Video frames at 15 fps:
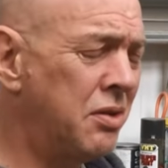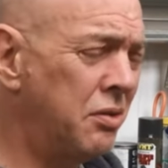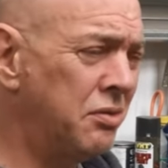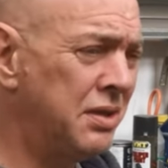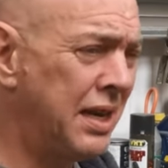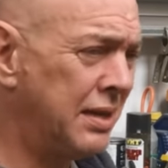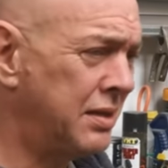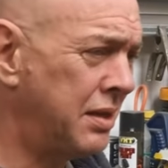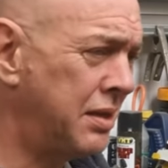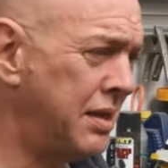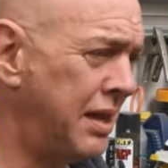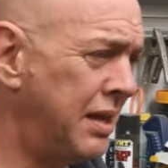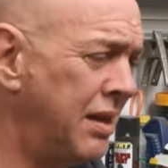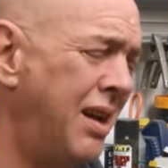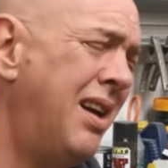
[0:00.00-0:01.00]
contactor
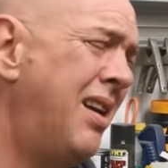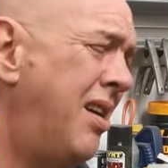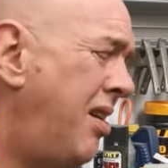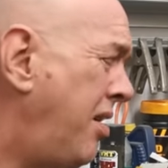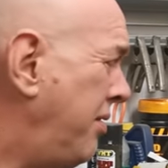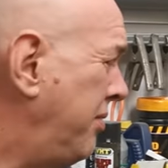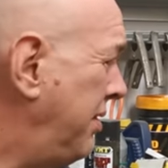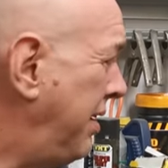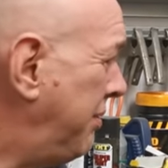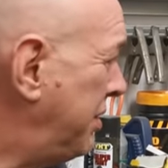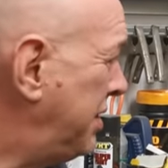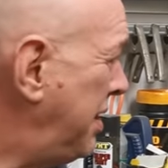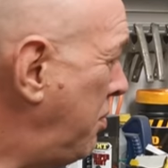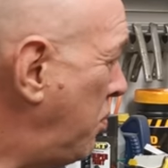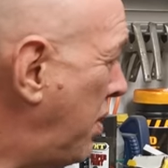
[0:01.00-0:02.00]
thing. I've never
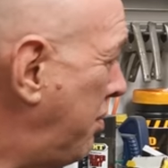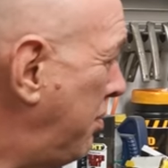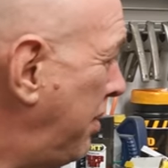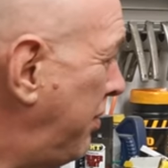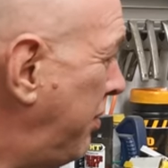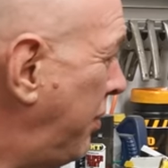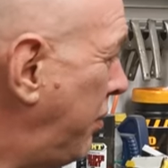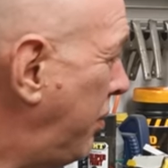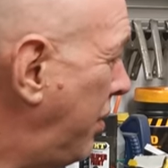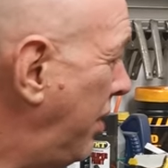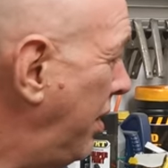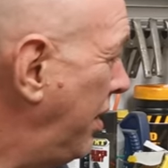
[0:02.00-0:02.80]
seen one before.